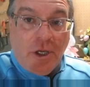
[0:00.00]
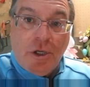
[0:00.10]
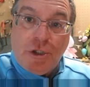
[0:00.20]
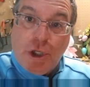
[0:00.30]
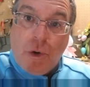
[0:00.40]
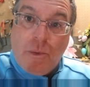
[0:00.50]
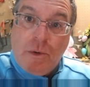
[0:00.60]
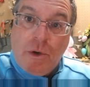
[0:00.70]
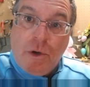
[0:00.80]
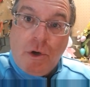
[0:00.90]
So
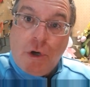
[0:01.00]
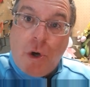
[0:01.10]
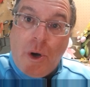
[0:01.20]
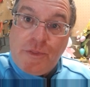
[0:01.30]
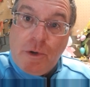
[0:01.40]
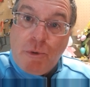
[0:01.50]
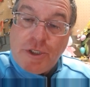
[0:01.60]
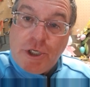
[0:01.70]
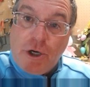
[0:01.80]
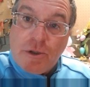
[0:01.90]
go out there, boys
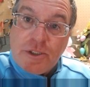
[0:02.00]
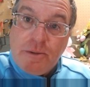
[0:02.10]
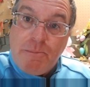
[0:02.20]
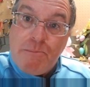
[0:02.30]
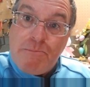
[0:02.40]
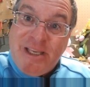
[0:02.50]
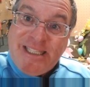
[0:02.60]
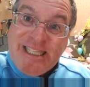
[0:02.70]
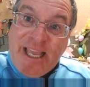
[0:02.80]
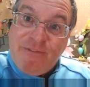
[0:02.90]
and girls, be
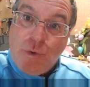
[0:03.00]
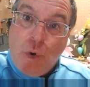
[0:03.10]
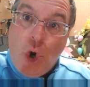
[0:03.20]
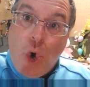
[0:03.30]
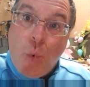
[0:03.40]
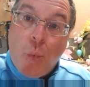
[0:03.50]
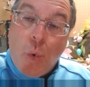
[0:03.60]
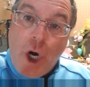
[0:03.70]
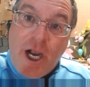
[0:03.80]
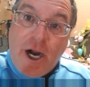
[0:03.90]
safe,
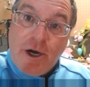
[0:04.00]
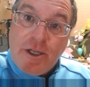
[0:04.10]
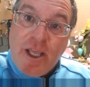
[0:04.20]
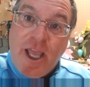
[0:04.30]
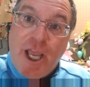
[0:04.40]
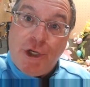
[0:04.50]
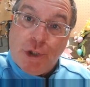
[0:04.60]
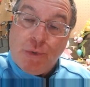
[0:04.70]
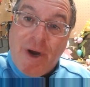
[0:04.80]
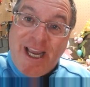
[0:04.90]
work hard, and
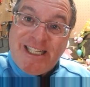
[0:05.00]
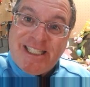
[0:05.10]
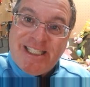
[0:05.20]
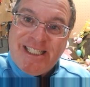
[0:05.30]
do right.